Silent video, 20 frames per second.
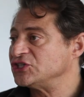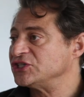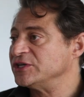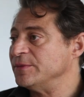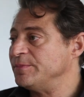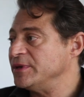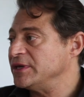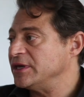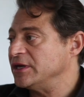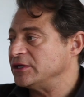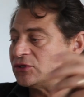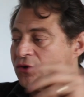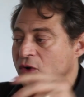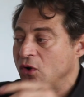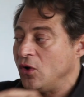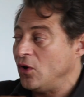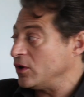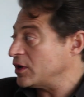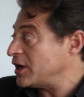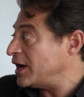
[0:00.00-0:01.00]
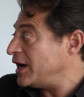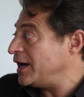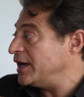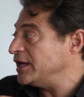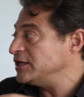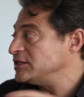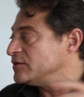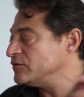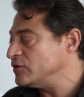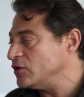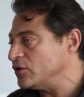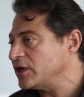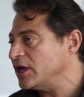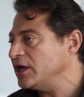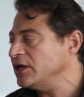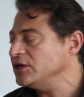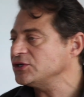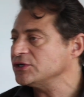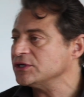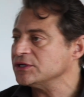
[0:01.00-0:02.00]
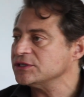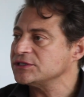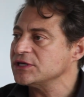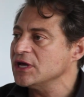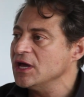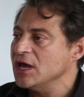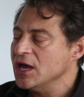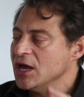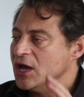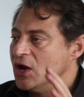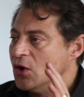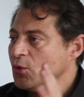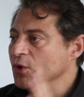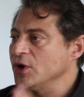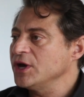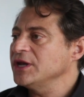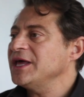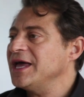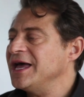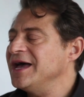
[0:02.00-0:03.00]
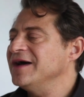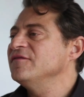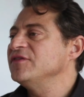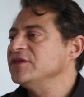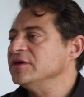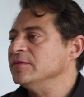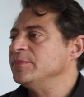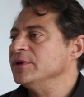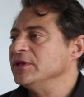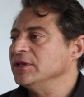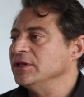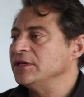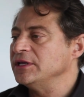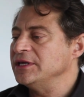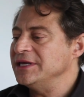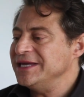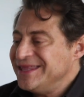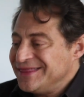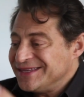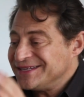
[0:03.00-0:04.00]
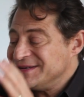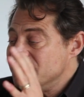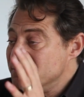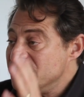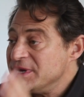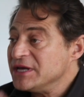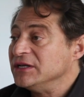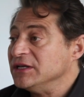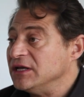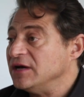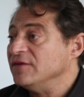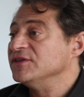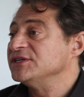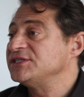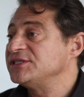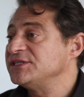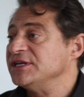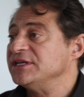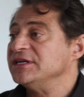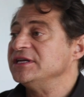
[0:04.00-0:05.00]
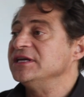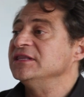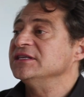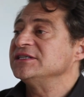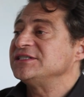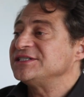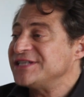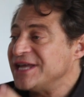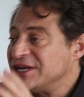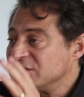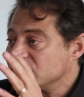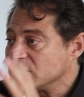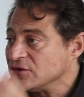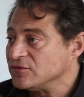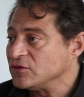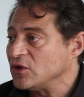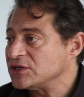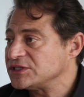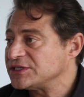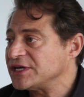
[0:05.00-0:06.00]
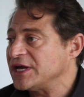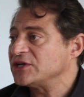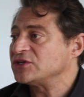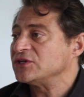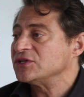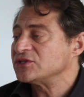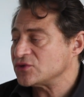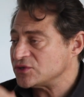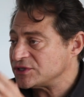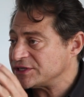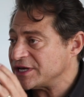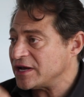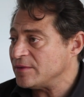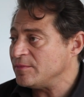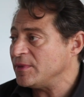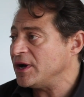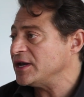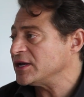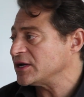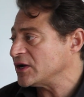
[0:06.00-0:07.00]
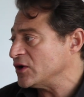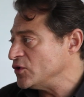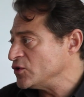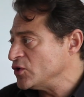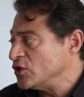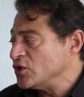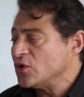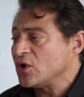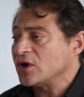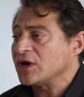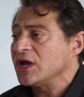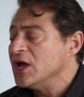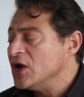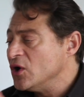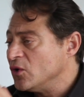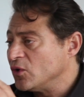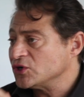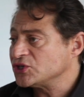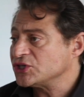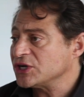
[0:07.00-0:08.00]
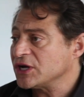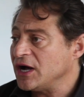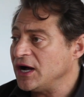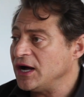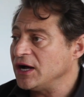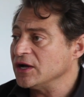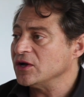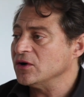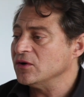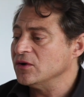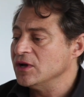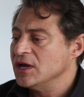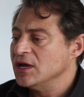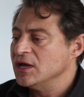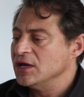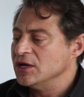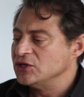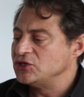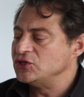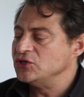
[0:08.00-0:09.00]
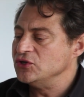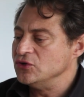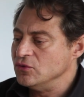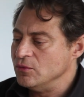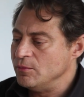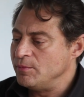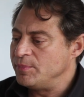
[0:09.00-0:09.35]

shipping it to all kinds of locations, we're going to have the ability in the middle of the city, in the center of Los Angeles or Santa Monica or New York or Chicago, to